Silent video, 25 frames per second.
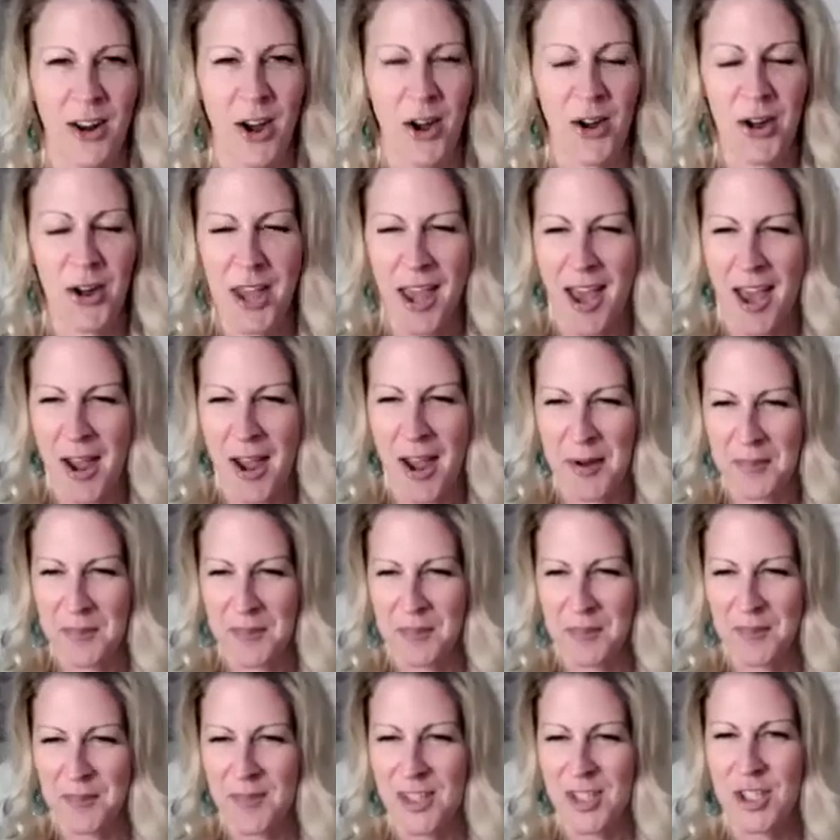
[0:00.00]
Okay.
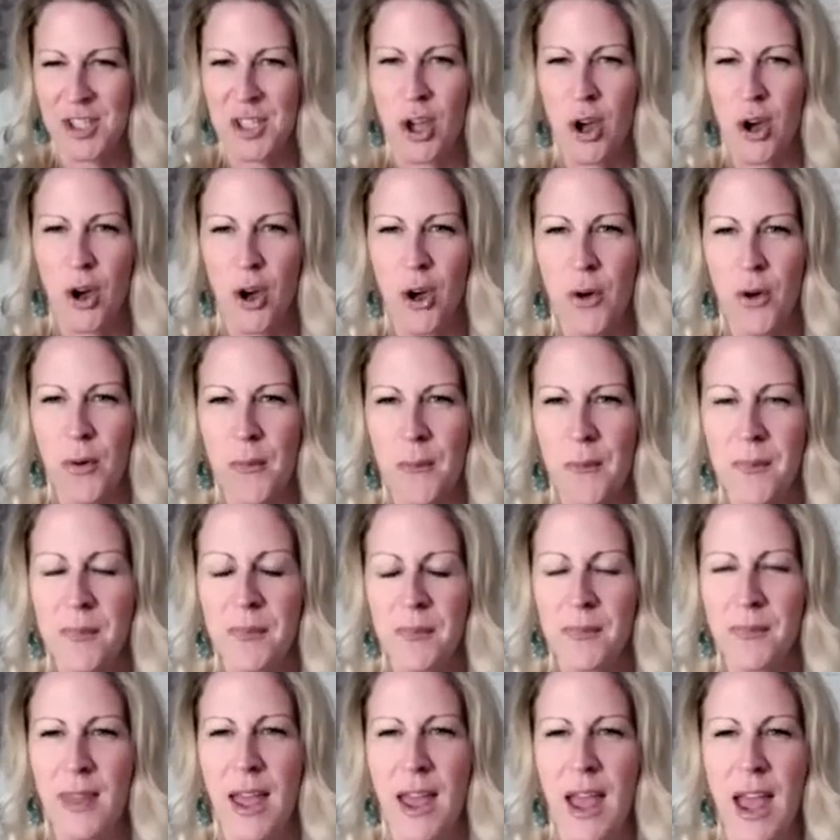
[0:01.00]
So,
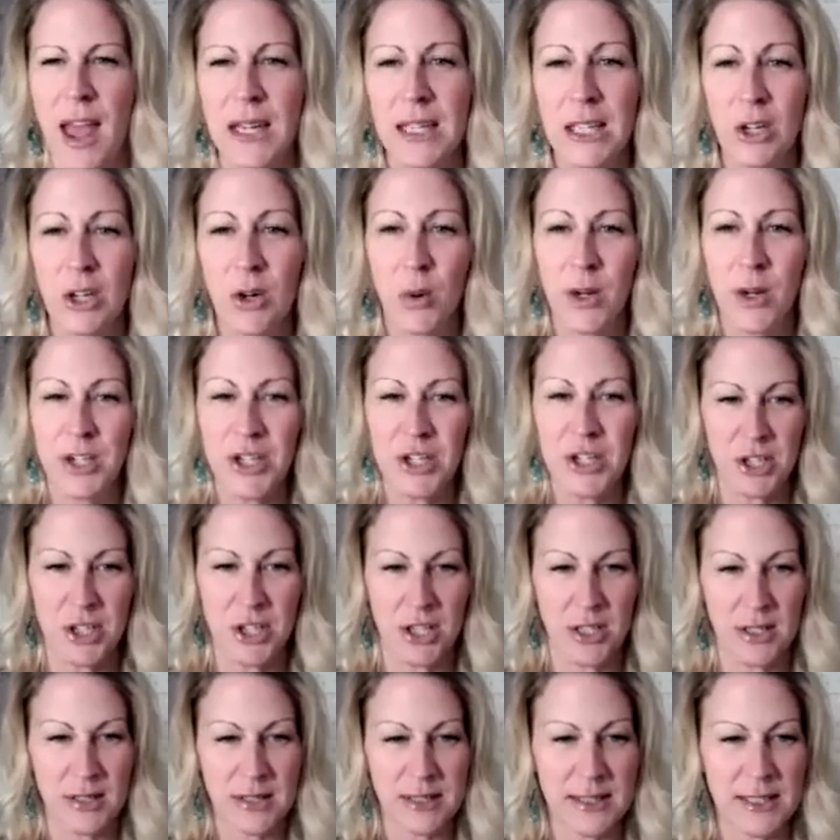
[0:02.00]
any
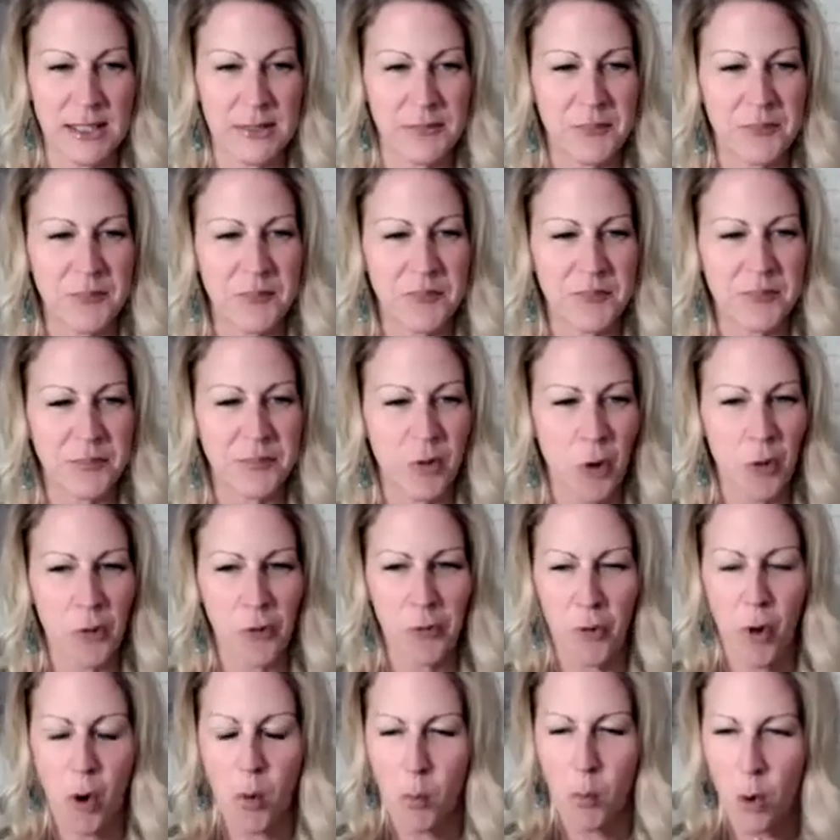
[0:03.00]
questions
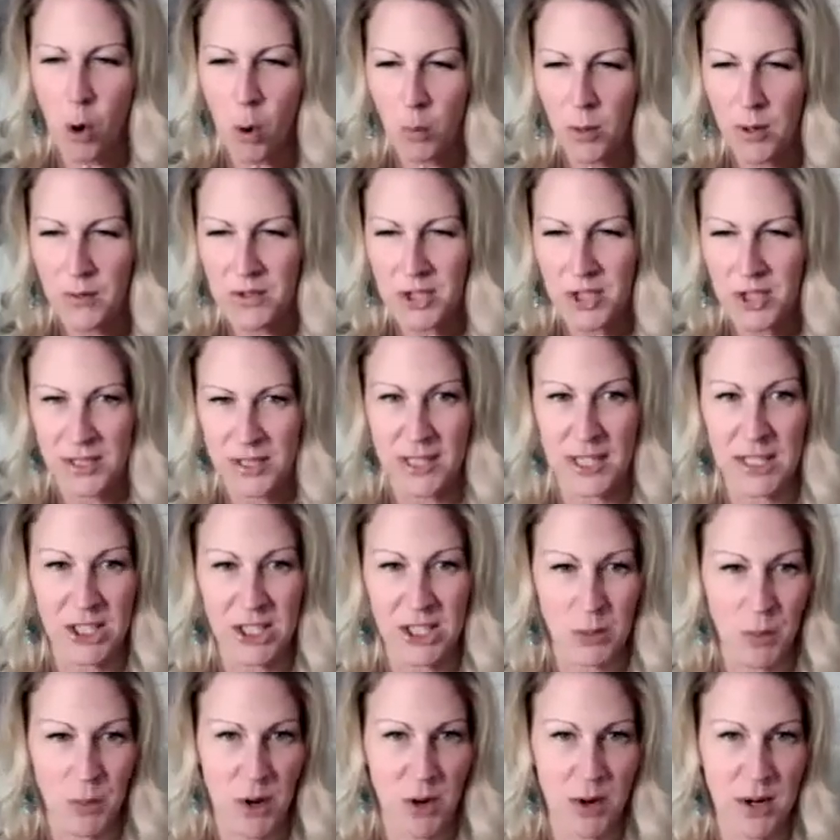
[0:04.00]
from what we've just
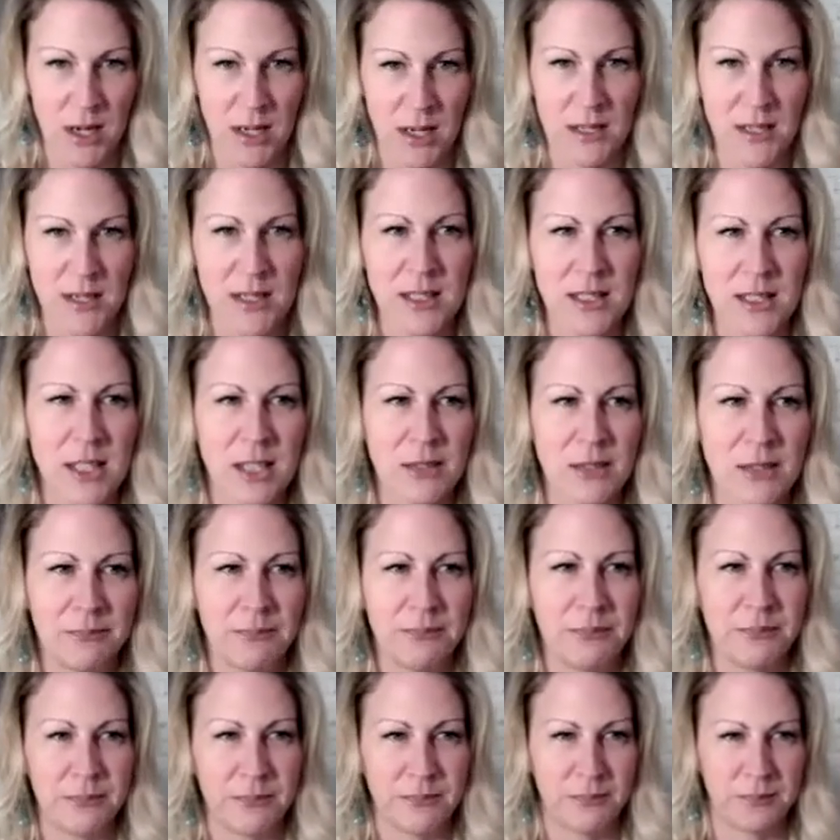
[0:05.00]
experienced?
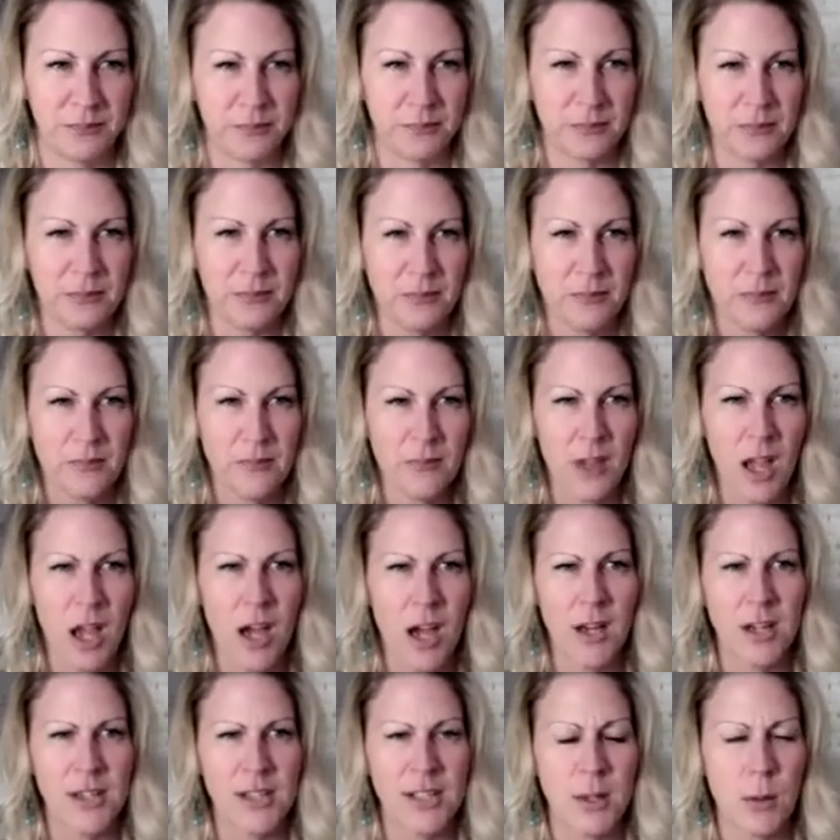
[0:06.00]
I
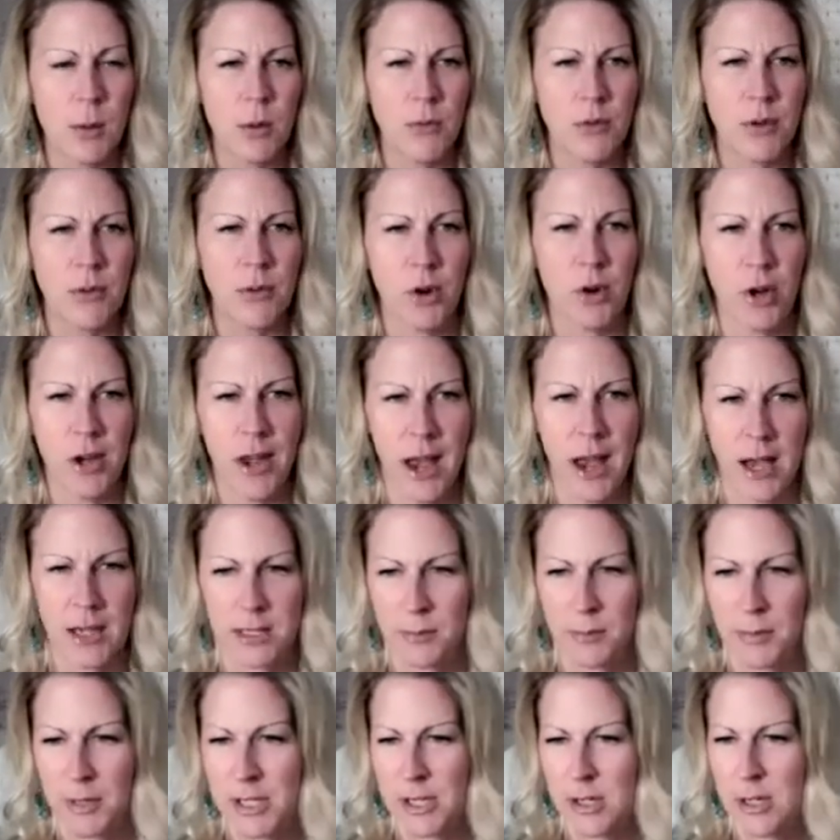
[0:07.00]
know some of you've got your hand
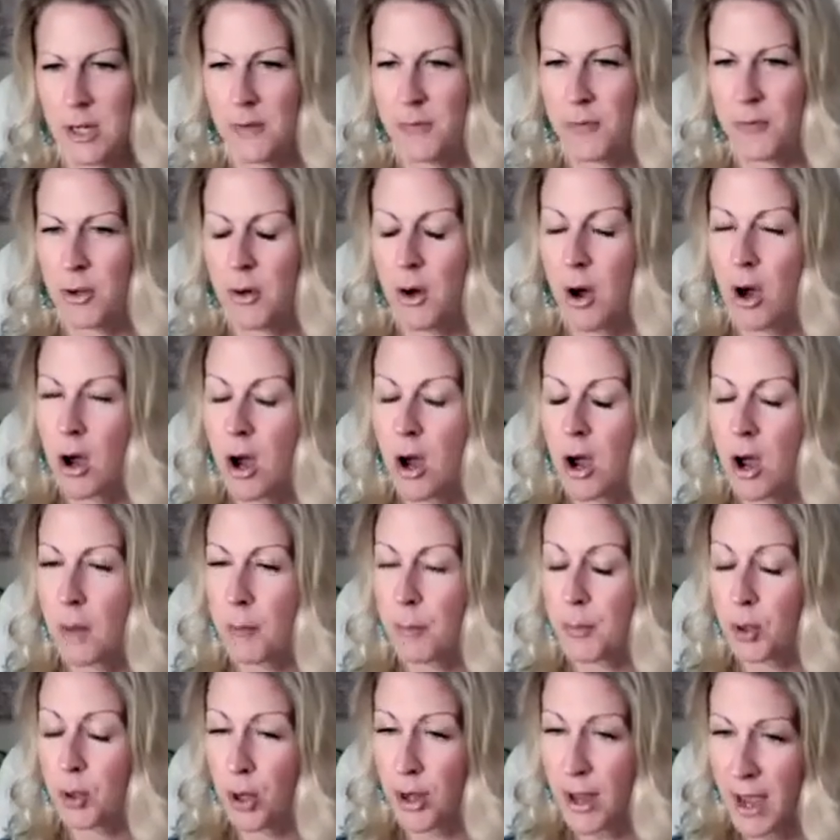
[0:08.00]
up. I don't know if you got
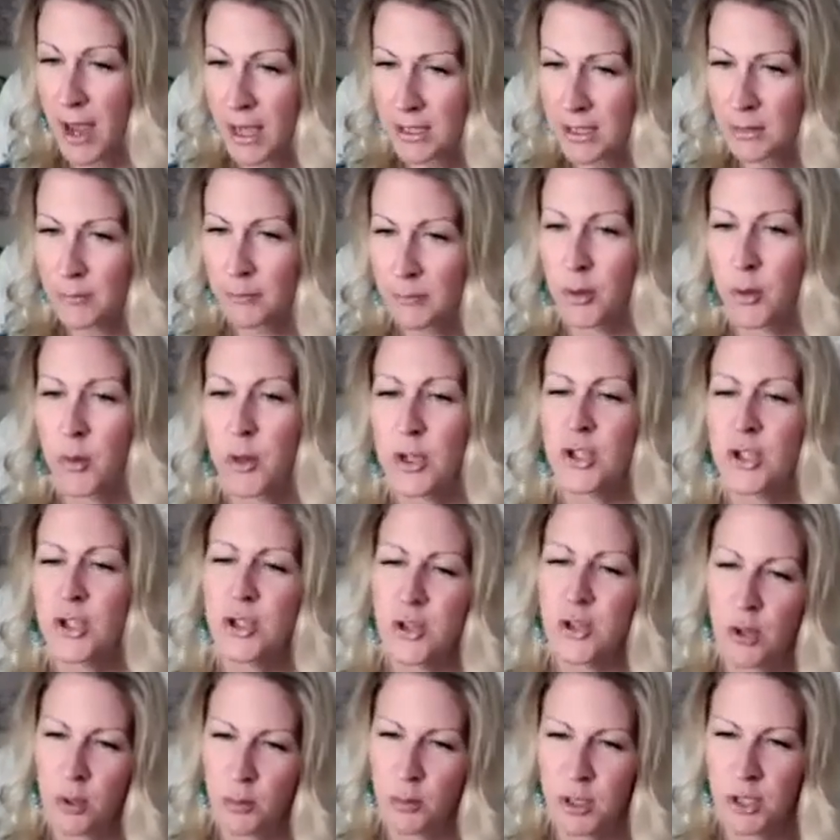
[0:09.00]
your hand up for
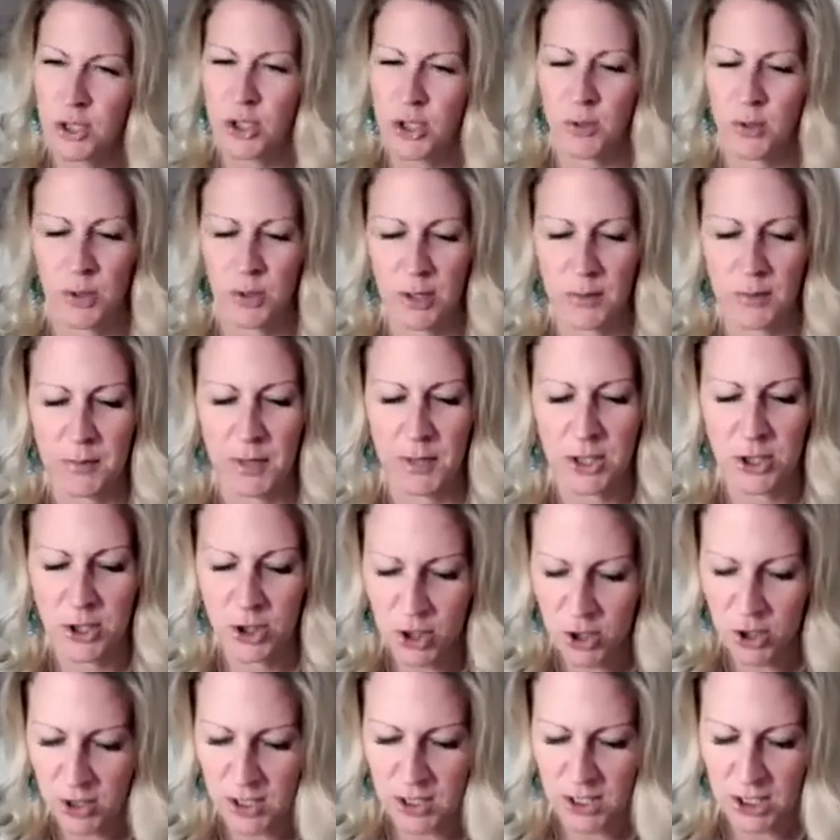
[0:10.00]
questions or because you wanted me to
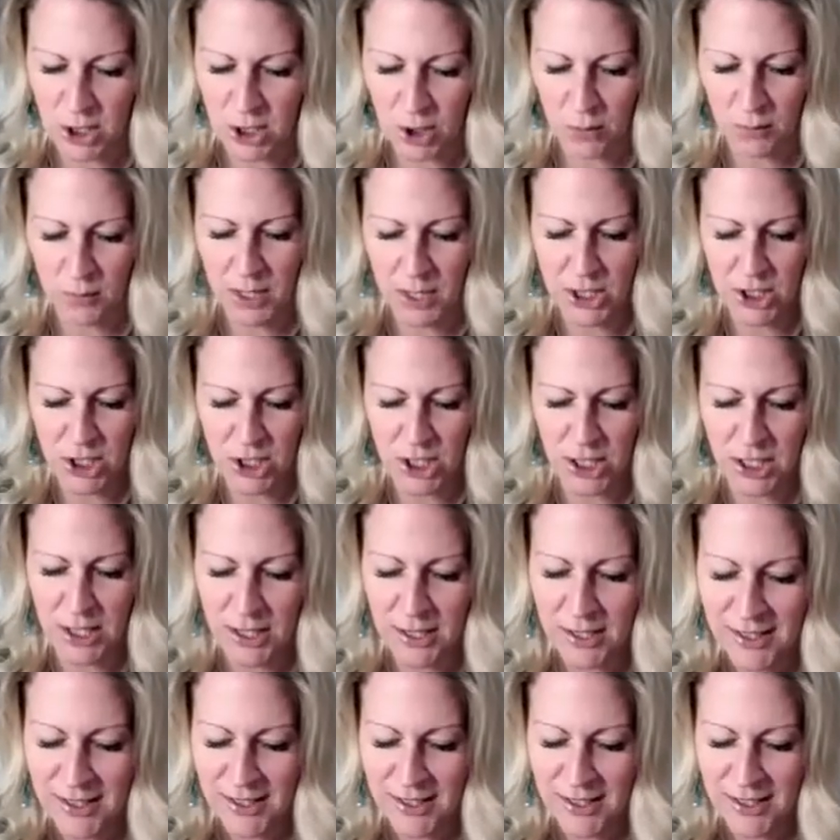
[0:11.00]
tune into your magic.